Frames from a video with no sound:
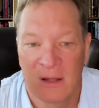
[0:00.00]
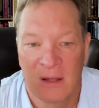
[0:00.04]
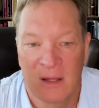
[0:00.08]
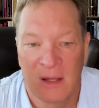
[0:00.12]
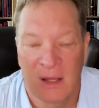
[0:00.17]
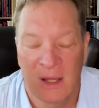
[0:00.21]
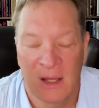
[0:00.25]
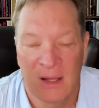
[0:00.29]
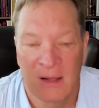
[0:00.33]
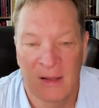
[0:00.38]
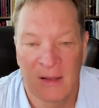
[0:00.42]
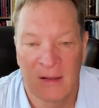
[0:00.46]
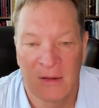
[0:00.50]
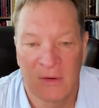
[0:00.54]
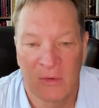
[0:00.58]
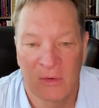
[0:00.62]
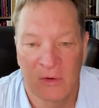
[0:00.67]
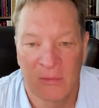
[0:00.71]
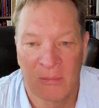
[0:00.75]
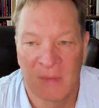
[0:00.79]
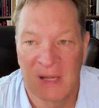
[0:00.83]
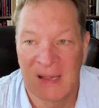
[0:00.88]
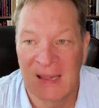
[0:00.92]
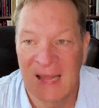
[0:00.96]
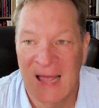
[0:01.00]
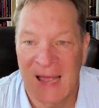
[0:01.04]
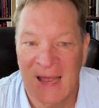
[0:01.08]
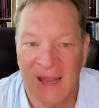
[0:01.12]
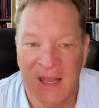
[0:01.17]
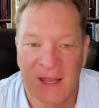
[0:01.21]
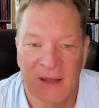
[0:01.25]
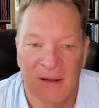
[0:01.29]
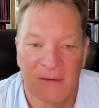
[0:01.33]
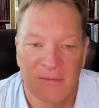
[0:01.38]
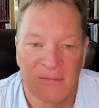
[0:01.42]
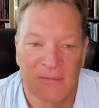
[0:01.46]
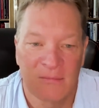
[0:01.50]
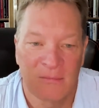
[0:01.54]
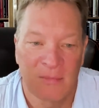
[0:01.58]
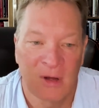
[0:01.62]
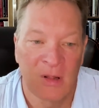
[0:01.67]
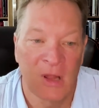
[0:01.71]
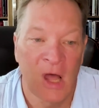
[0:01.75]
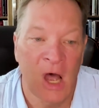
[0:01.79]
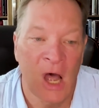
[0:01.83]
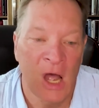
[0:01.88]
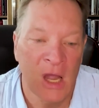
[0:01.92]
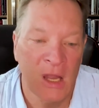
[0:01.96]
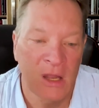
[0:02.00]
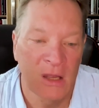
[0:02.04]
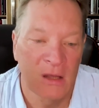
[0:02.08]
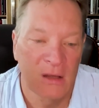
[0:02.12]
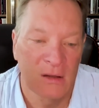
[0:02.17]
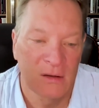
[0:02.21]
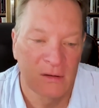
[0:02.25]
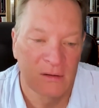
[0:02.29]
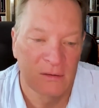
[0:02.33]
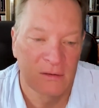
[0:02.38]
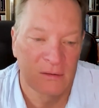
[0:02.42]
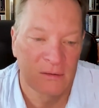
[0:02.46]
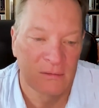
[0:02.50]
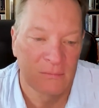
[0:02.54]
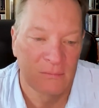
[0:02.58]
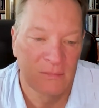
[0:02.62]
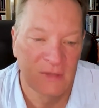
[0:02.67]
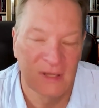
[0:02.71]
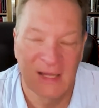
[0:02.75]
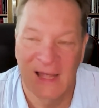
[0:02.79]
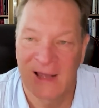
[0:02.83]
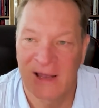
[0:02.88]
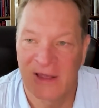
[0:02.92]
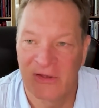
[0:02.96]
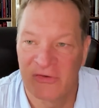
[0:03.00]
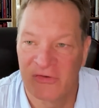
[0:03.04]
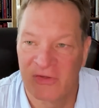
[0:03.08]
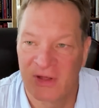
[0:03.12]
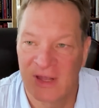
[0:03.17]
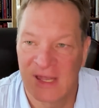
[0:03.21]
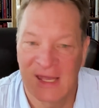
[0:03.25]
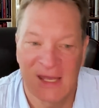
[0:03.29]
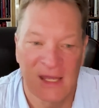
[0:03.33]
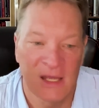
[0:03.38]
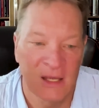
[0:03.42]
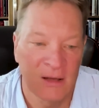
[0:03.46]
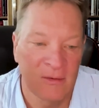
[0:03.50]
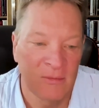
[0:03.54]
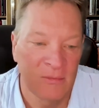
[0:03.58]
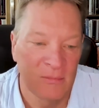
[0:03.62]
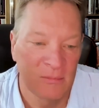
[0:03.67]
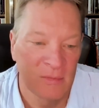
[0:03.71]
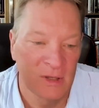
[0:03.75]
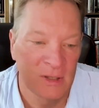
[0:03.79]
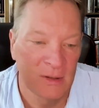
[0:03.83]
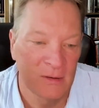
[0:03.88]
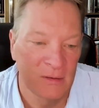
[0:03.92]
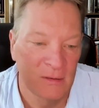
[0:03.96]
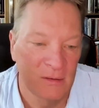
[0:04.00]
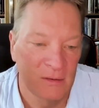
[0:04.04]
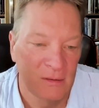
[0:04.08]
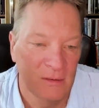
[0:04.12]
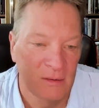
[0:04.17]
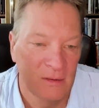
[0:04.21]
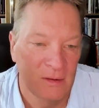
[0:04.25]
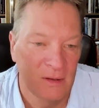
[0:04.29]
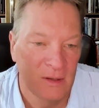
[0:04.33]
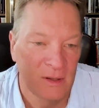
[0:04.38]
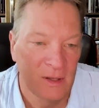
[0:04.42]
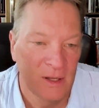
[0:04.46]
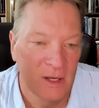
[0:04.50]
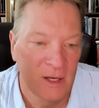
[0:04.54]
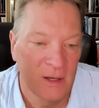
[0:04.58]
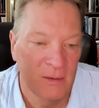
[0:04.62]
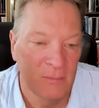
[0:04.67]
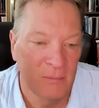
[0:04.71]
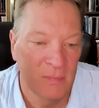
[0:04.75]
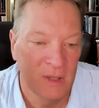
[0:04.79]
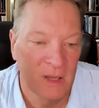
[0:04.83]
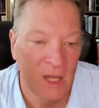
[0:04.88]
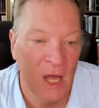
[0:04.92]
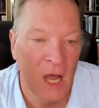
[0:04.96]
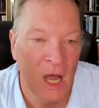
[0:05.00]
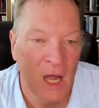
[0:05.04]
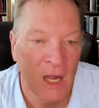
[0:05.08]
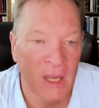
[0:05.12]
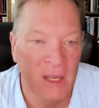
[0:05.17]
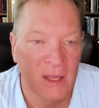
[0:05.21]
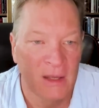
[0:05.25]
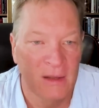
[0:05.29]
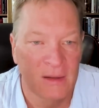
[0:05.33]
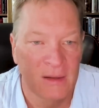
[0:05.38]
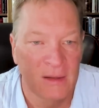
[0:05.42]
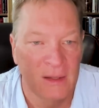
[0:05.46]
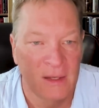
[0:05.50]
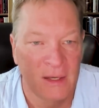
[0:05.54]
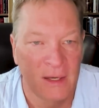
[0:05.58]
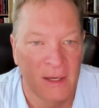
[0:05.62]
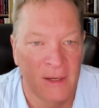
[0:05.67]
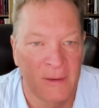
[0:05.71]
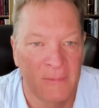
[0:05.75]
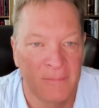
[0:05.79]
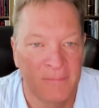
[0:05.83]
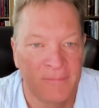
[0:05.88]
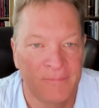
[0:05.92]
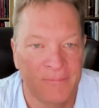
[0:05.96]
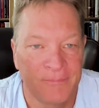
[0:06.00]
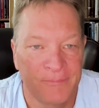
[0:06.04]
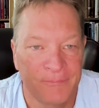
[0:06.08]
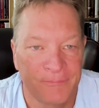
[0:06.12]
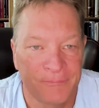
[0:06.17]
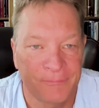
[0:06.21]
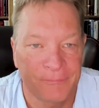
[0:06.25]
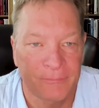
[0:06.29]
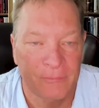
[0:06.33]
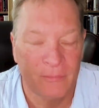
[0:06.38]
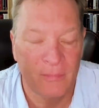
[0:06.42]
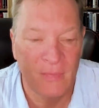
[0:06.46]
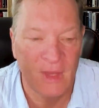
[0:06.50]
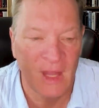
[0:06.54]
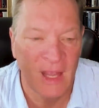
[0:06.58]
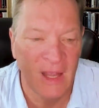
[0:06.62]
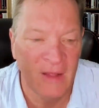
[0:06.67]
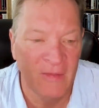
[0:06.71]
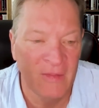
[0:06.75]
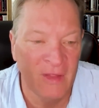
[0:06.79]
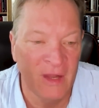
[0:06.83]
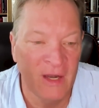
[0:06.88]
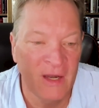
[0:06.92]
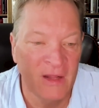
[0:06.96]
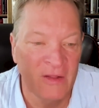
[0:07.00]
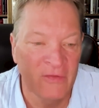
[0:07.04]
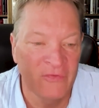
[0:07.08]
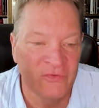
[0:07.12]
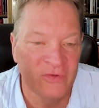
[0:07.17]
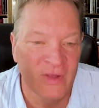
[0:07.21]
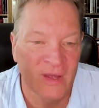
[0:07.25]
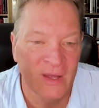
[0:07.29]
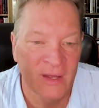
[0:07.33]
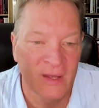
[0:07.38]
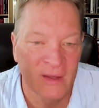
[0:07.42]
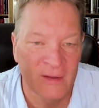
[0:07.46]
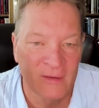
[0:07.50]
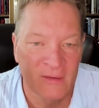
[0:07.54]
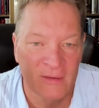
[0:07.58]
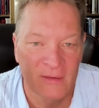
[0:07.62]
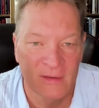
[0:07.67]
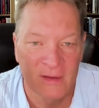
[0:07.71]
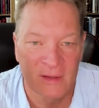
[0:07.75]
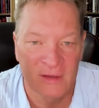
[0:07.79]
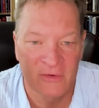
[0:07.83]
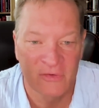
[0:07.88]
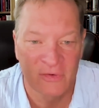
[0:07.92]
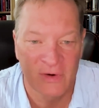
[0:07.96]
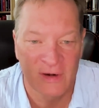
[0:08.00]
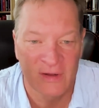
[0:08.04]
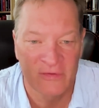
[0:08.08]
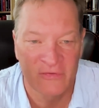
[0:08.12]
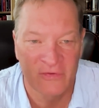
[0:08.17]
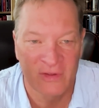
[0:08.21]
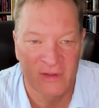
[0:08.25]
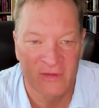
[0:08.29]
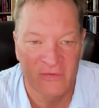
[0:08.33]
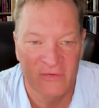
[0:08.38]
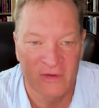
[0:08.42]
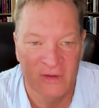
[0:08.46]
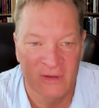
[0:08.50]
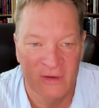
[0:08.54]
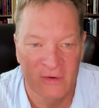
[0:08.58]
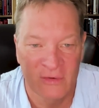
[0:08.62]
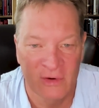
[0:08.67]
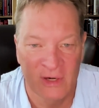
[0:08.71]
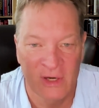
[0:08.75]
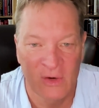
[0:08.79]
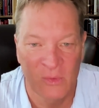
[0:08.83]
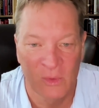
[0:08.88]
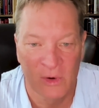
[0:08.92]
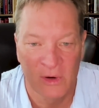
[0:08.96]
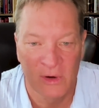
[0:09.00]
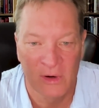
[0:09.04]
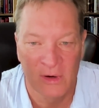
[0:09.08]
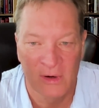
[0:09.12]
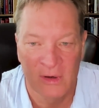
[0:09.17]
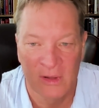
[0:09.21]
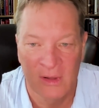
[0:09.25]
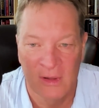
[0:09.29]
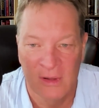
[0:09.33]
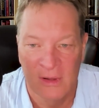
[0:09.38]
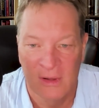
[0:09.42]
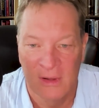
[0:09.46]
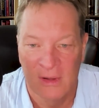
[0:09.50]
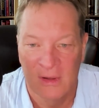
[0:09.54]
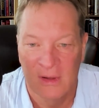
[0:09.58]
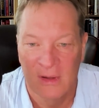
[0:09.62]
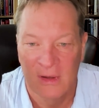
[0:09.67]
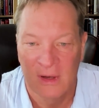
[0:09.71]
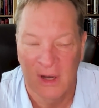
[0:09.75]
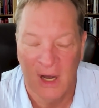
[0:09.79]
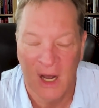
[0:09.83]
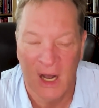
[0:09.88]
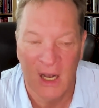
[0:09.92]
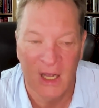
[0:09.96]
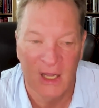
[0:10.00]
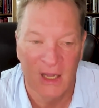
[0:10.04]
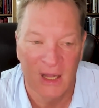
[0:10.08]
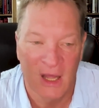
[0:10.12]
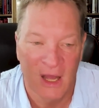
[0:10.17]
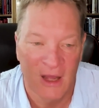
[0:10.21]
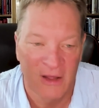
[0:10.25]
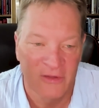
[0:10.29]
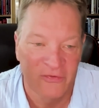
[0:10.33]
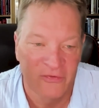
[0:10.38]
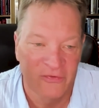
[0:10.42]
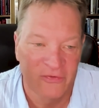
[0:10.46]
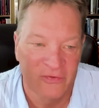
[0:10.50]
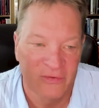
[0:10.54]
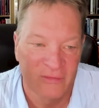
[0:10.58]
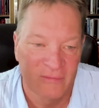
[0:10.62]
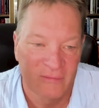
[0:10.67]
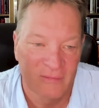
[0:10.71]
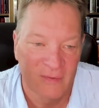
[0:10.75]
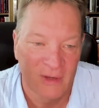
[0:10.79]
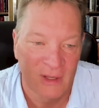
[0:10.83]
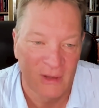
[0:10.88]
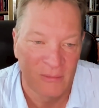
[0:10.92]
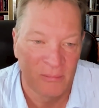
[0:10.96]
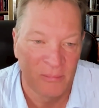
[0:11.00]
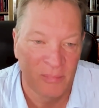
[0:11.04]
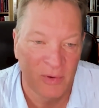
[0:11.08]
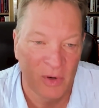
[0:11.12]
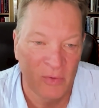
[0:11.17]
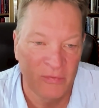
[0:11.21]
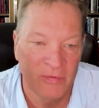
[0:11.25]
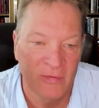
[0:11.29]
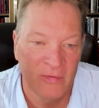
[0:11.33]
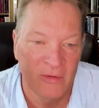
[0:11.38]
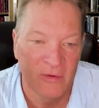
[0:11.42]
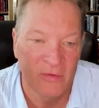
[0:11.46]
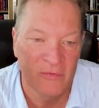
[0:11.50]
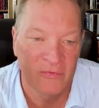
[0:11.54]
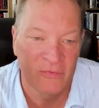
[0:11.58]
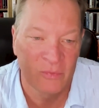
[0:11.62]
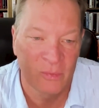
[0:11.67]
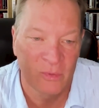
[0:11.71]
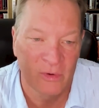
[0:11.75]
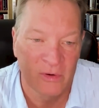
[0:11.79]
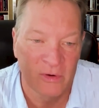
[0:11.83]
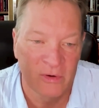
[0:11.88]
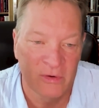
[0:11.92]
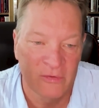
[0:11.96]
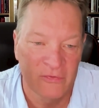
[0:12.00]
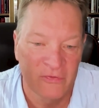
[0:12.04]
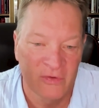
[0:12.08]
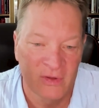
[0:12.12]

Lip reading: or Malek. Malek is the king, but Malak. And then it translates a Greek word angelos, And both of those words,